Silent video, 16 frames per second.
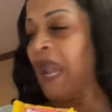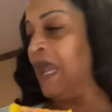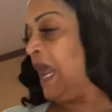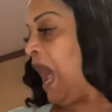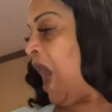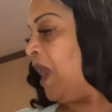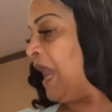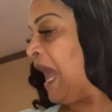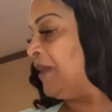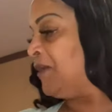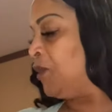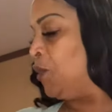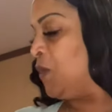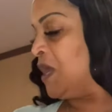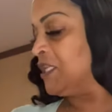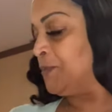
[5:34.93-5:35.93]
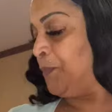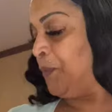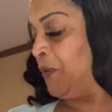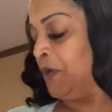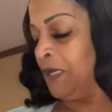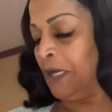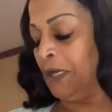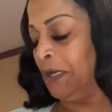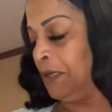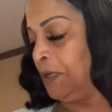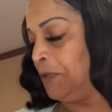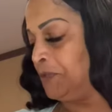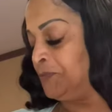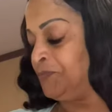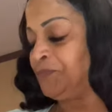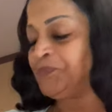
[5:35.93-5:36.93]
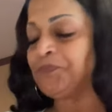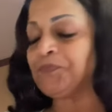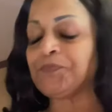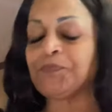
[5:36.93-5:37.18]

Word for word: And all I do is put um